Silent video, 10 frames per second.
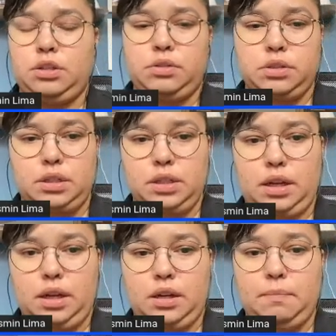user
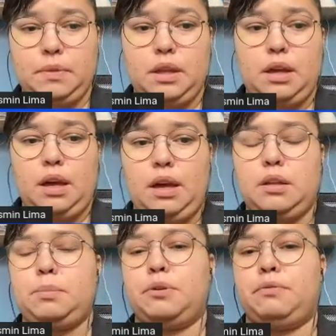data
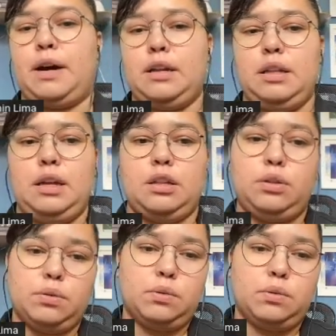and providing a tool